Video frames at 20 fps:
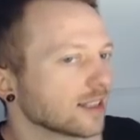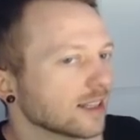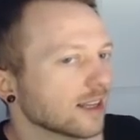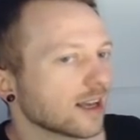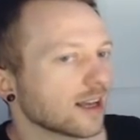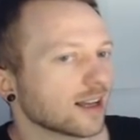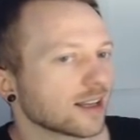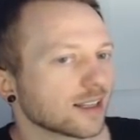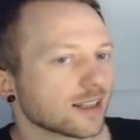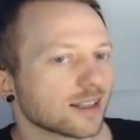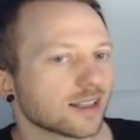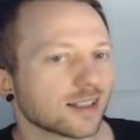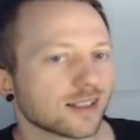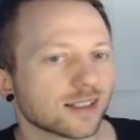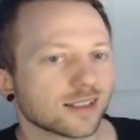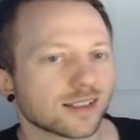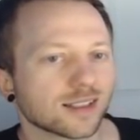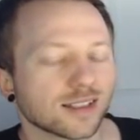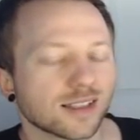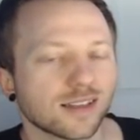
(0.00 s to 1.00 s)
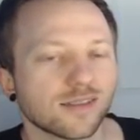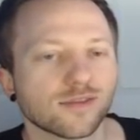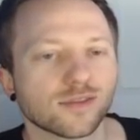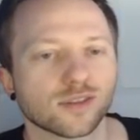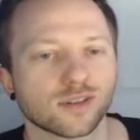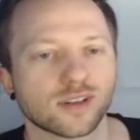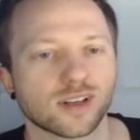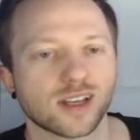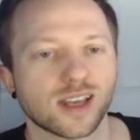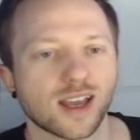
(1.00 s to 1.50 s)
not a
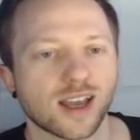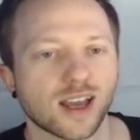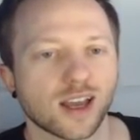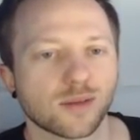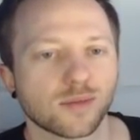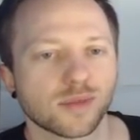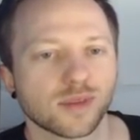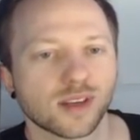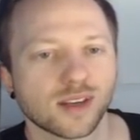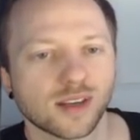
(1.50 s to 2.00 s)
delivery app.